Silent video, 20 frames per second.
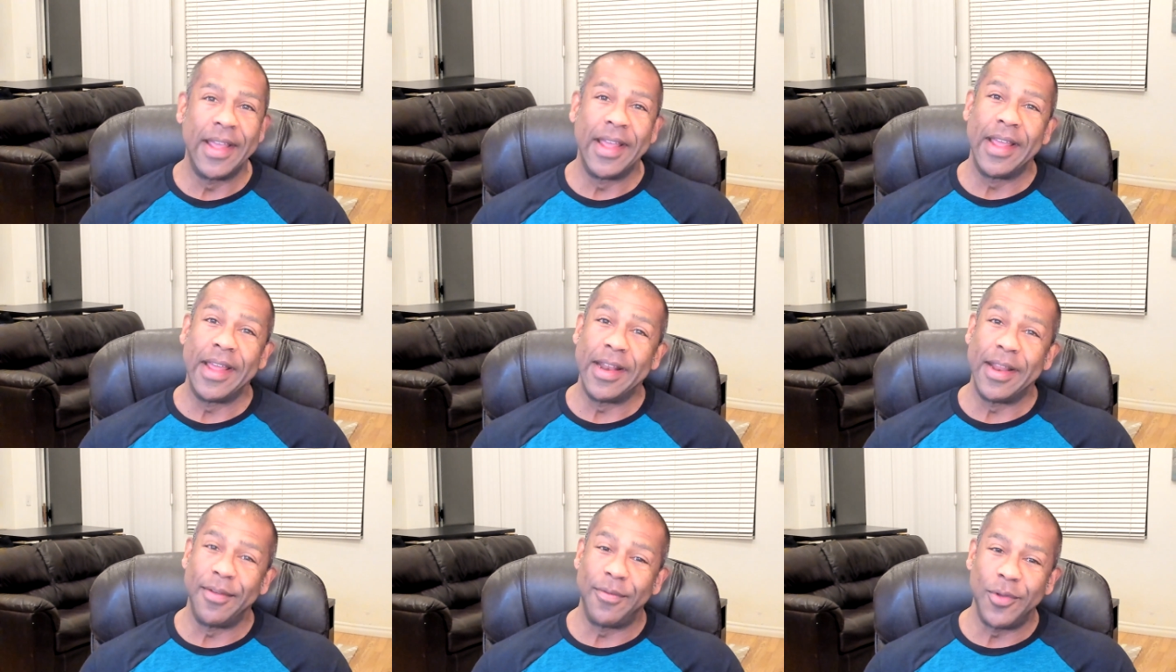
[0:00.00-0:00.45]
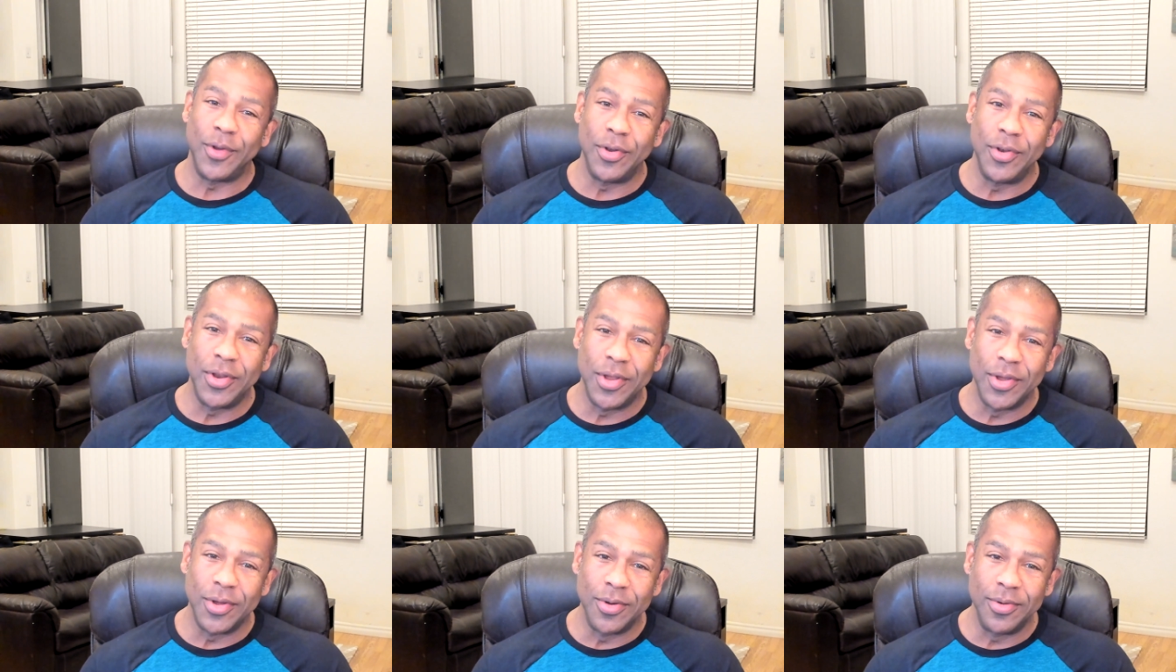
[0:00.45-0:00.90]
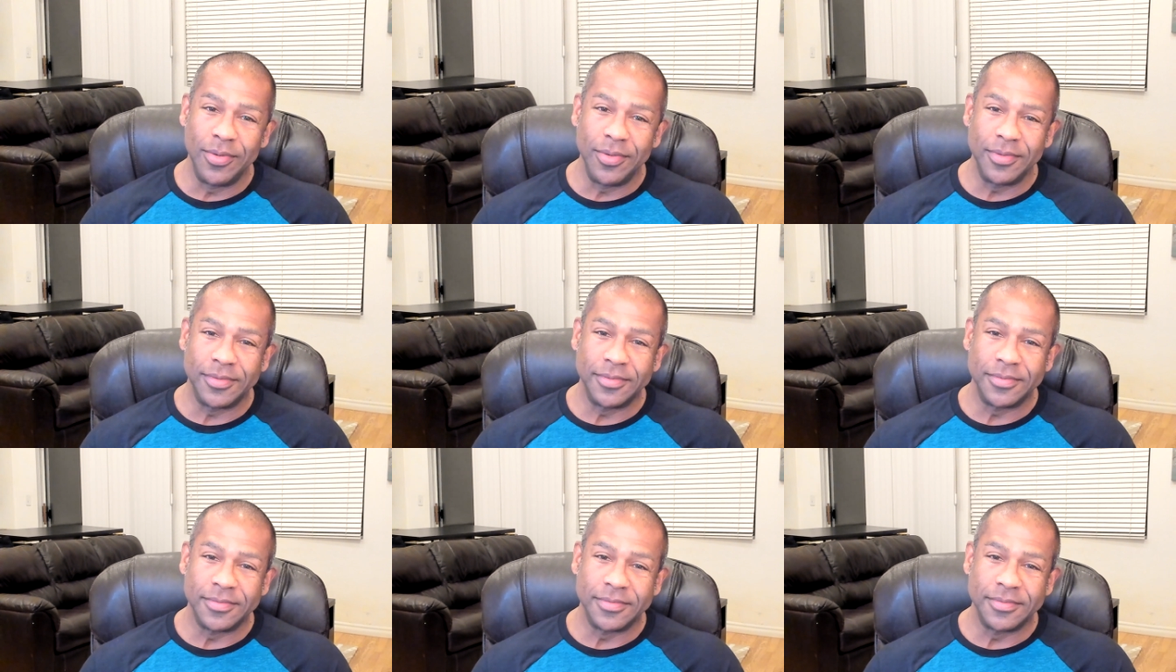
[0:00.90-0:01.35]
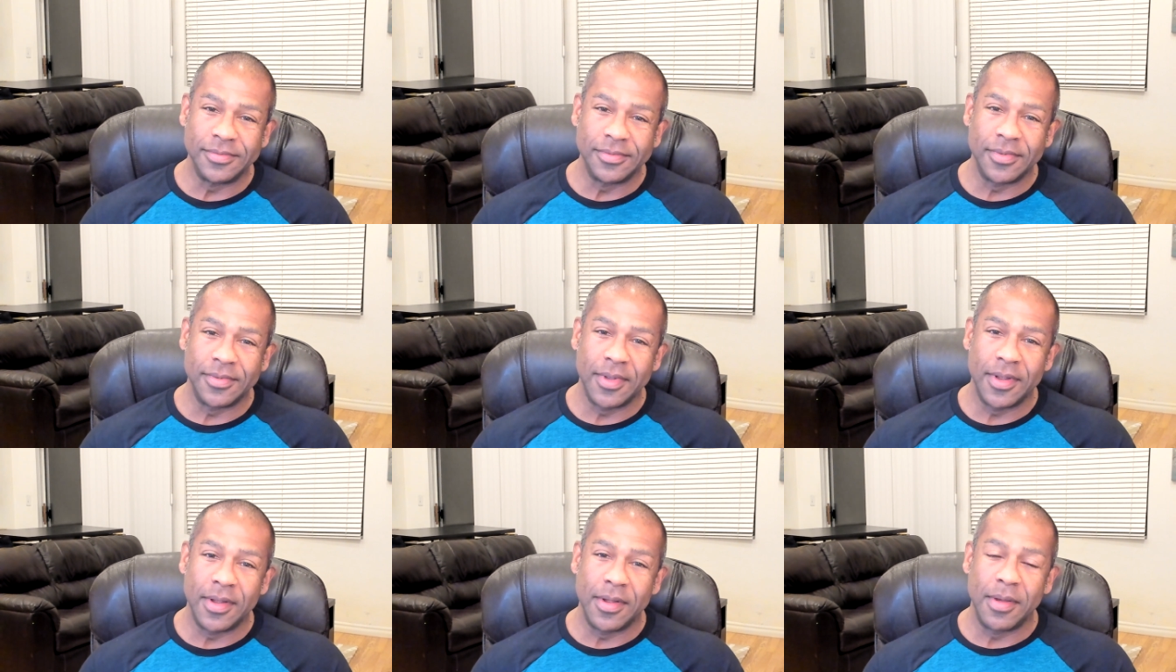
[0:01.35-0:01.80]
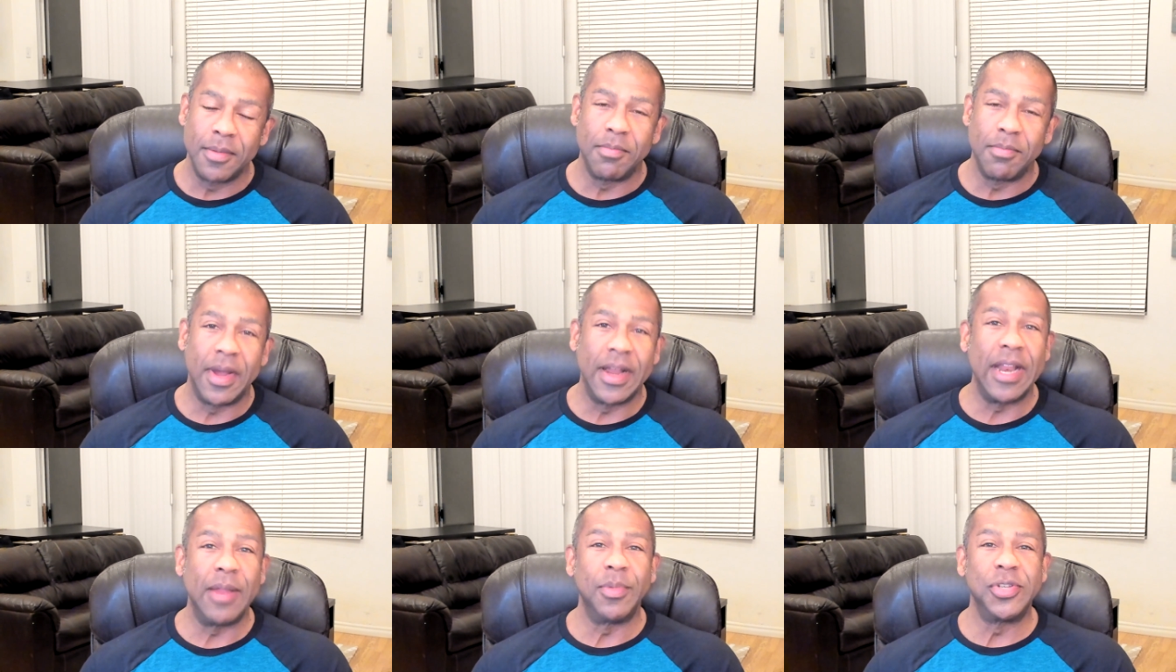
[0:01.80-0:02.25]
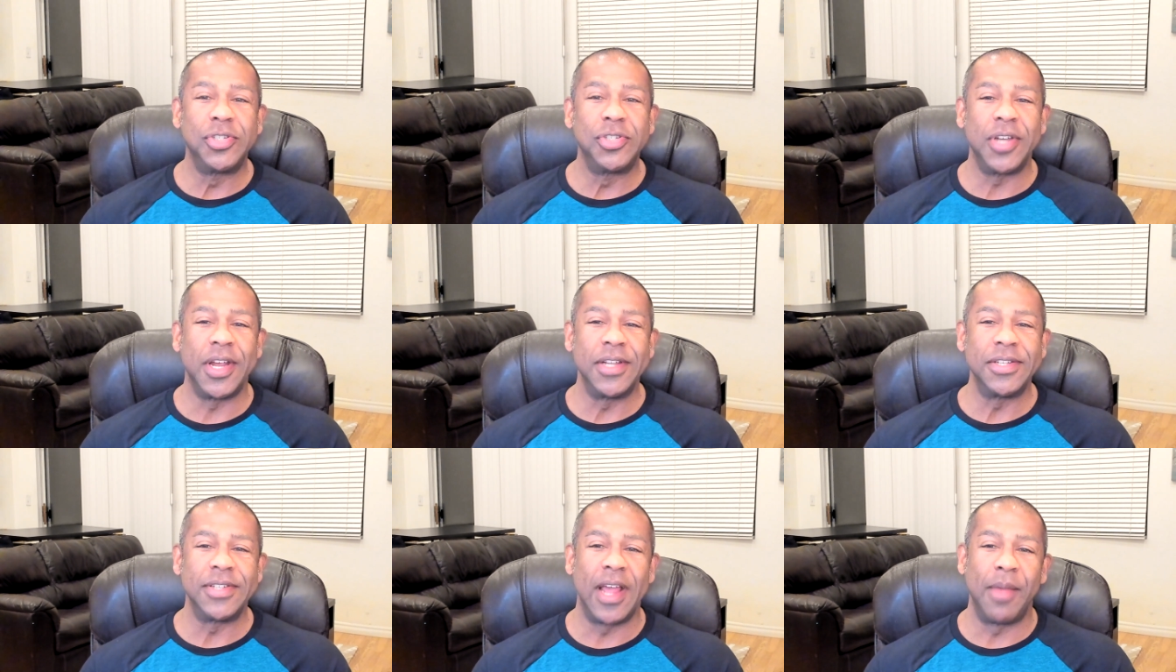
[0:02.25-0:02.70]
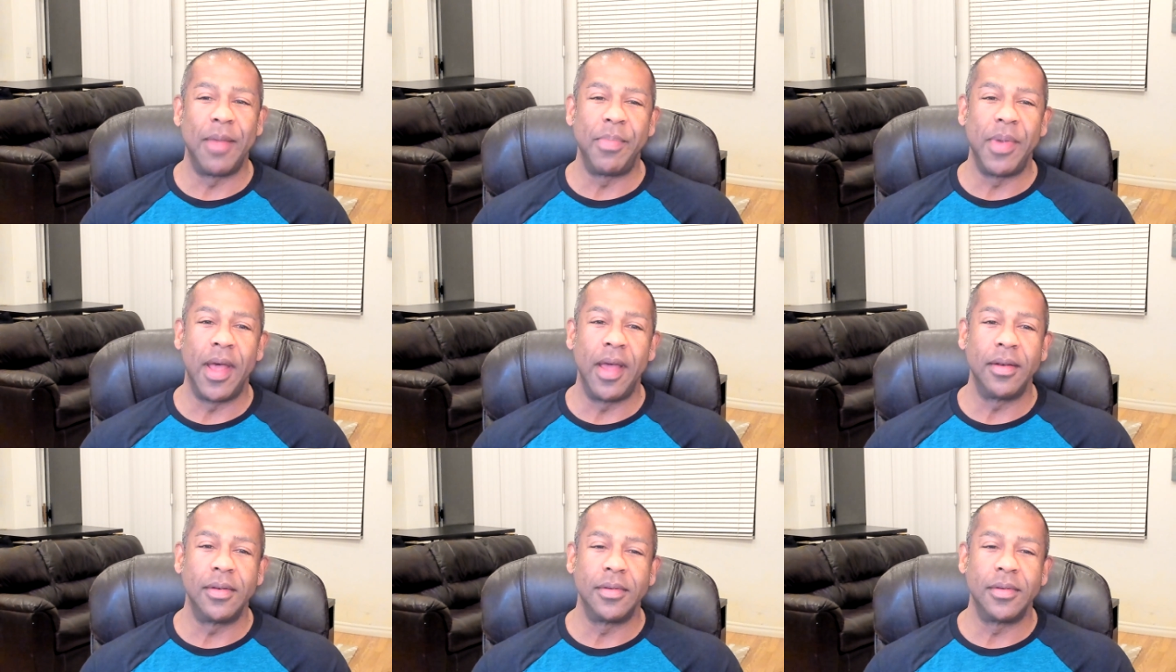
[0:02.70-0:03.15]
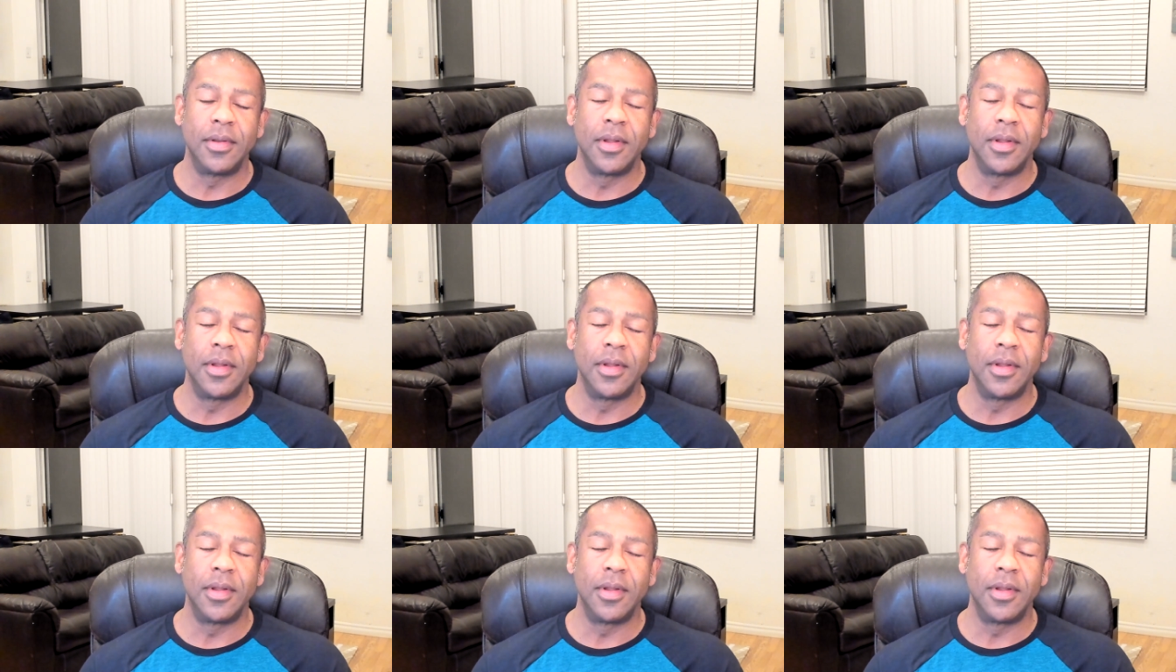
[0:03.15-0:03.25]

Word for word: And if you're new, my name is Jay Sampat.